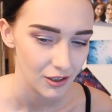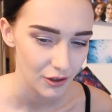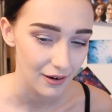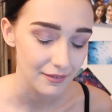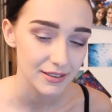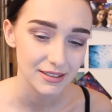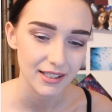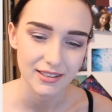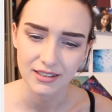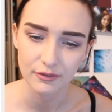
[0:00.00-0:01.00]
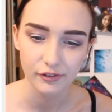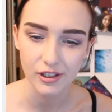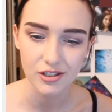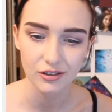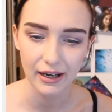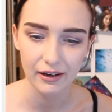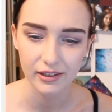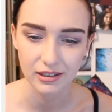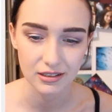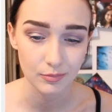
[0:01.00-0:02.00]
You have the sense that fictional
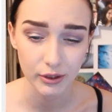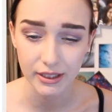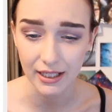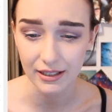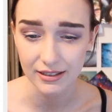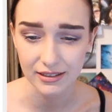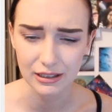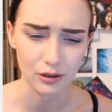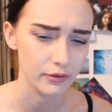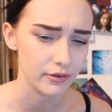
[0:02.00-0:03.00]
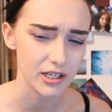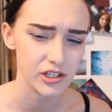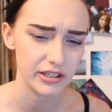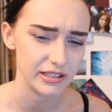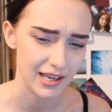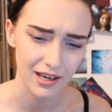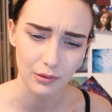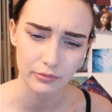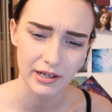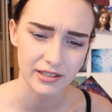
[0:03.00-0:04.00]
characters spontaneously or gradually take
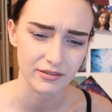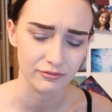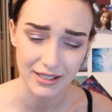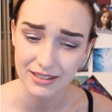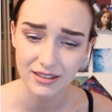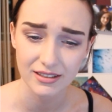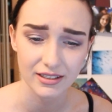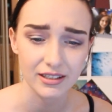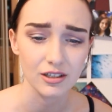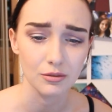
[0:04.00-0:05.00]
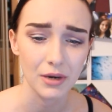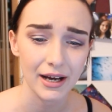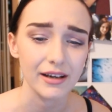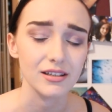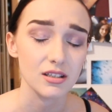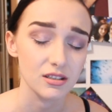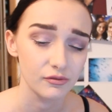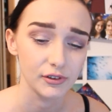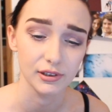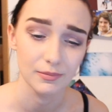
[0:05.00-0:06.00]
up residence in your mind as
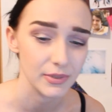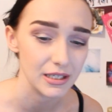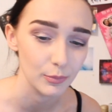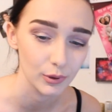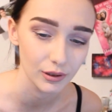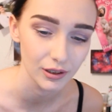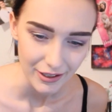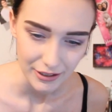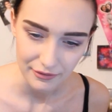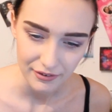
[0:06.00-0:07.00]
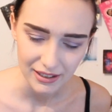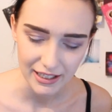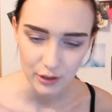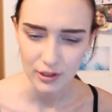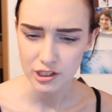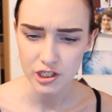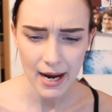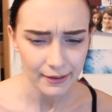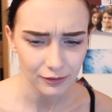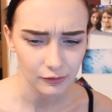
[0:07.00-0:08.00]
full people. You feel like you can
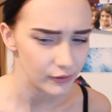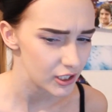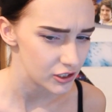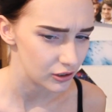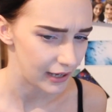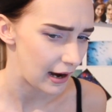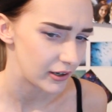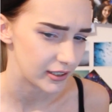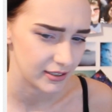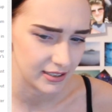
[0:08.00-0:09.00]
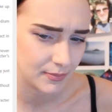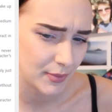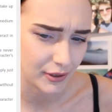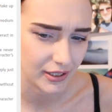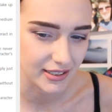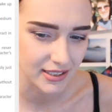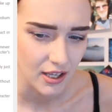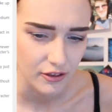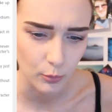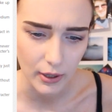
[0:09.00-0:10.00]
channel fictional characters' spirits
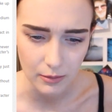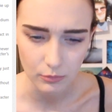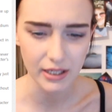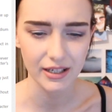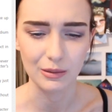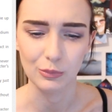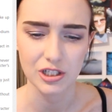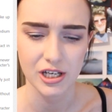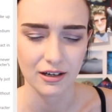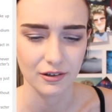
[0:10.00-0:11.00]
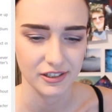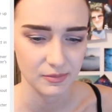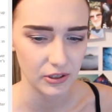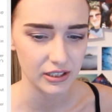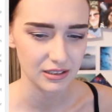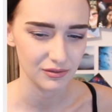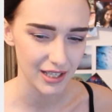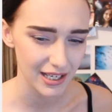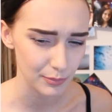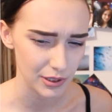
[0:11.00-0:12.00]
the way a medium would channel the spirits of
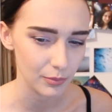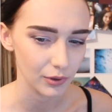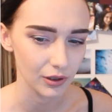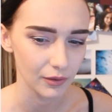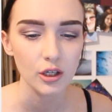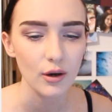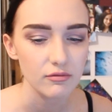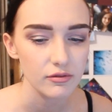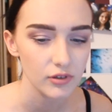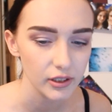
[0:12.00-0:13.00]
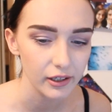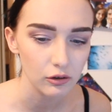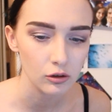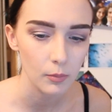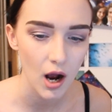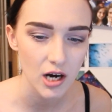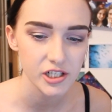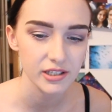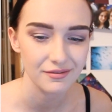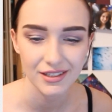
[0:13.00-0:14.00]
dead people. You have a fully or
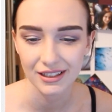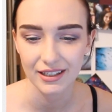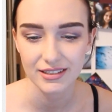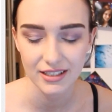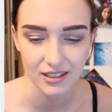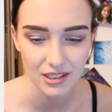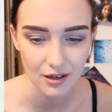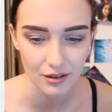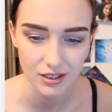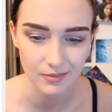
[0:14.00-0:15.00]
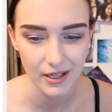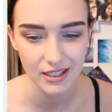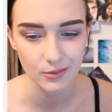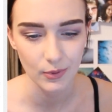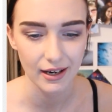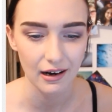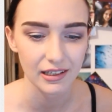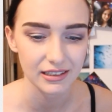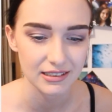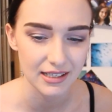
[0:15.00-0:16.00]
partially realized internal space where
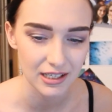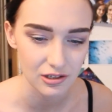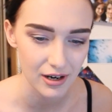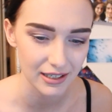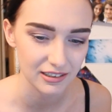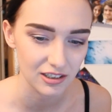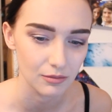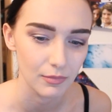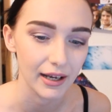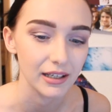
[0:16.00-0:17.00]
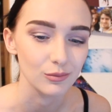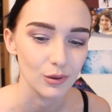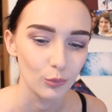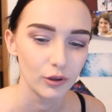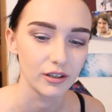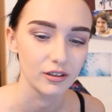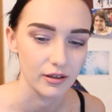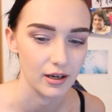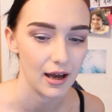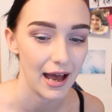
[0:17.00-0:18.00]
characters interact in your mind with one
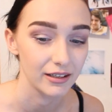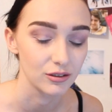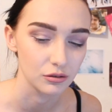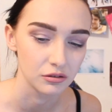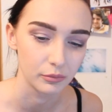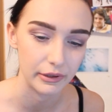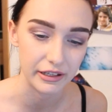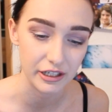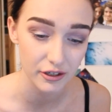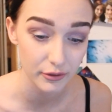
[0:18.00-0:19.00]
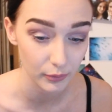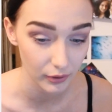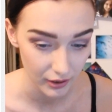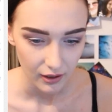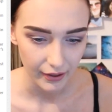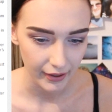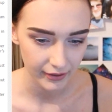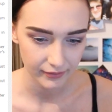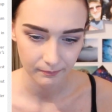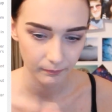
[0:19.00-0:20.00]
another and or with you.
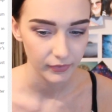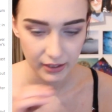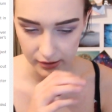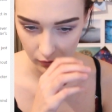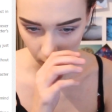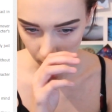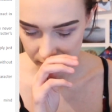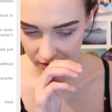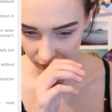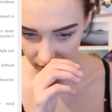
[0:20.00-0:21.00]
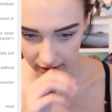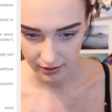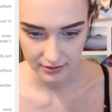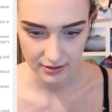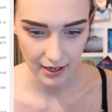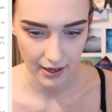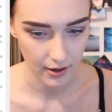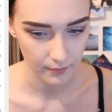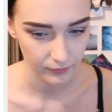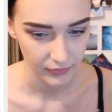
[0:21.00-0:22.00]
And there's a whole bunch of others,
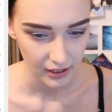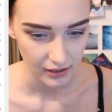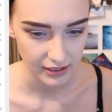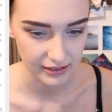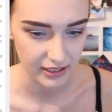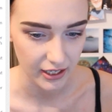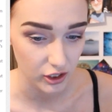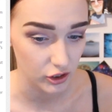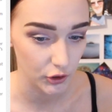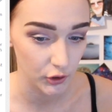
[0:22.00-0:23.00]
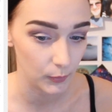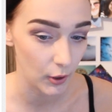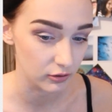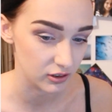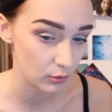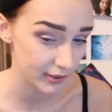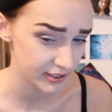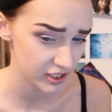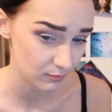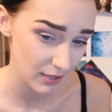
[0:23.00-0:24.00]
things like you pose a
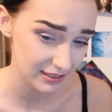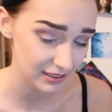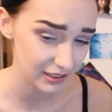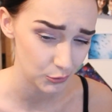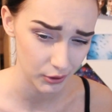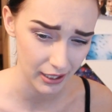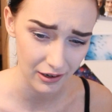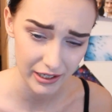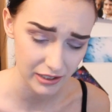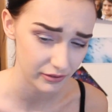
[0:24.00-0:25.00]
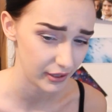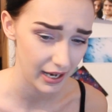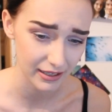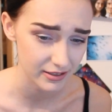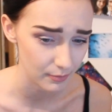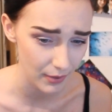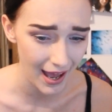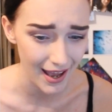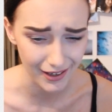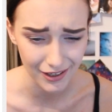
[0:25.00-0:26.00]
question mentally to a character and they answer
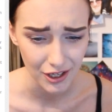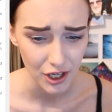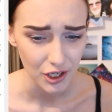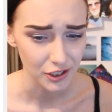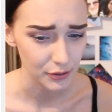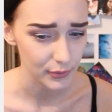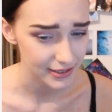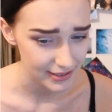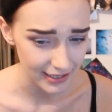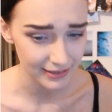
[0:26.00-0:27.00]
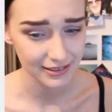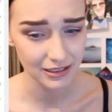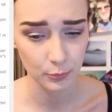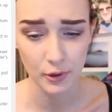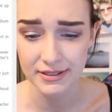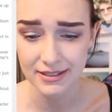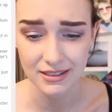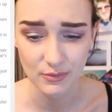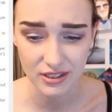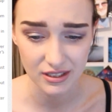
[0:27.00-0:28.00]
back, you sense the presence
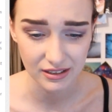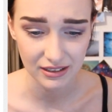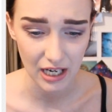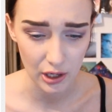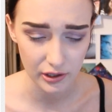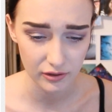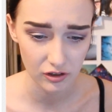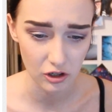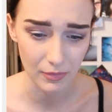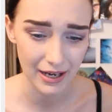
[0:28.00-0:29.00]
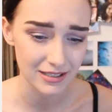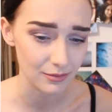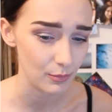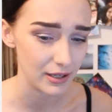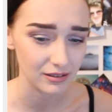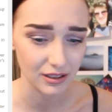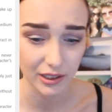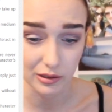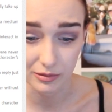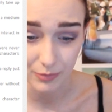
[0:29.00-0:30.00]
of a certain character in your mind mentally
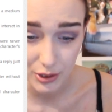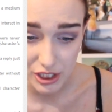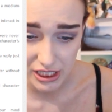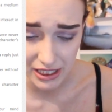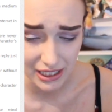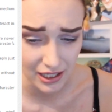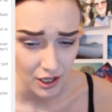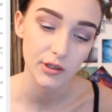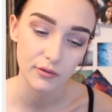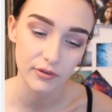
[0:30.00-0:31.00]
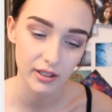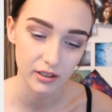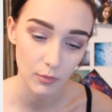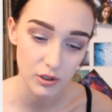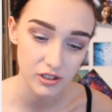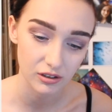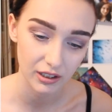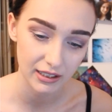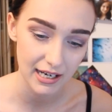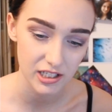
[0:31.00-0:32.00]
or emotionally, you feel an emotional
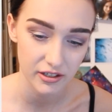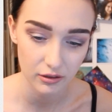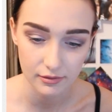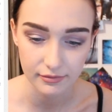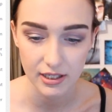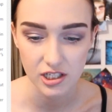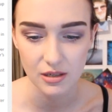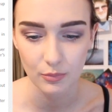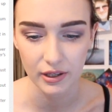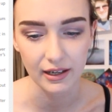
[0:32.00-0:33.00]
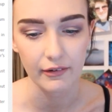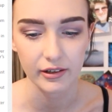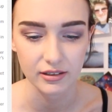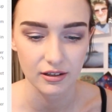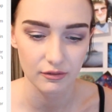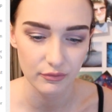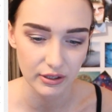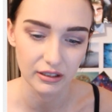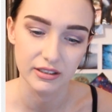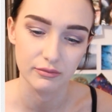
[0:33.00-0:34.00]
connection or friendship with a character that
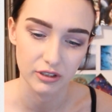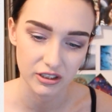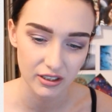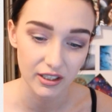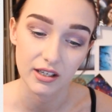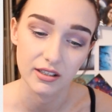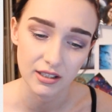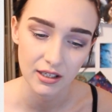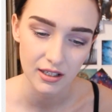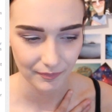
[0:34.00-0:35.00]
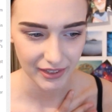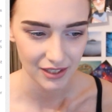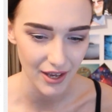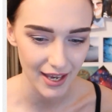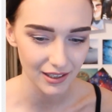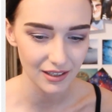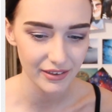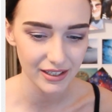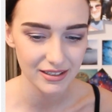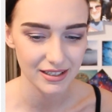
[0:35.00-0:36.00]
feels returned. If any of
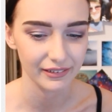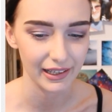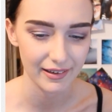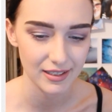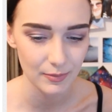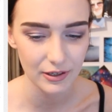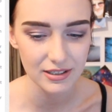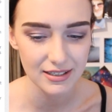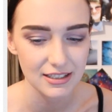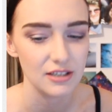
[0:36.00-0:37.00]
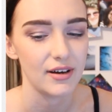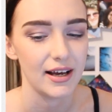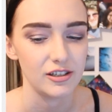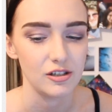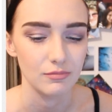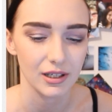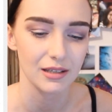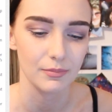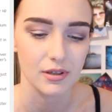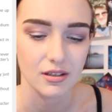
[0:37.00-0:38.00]
these sound like experiences you've had, you
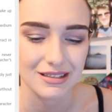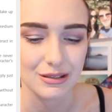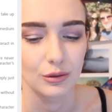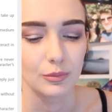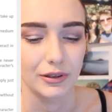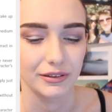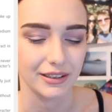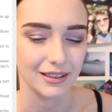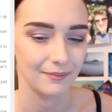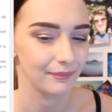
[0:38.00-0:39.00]
might be a soul bonder.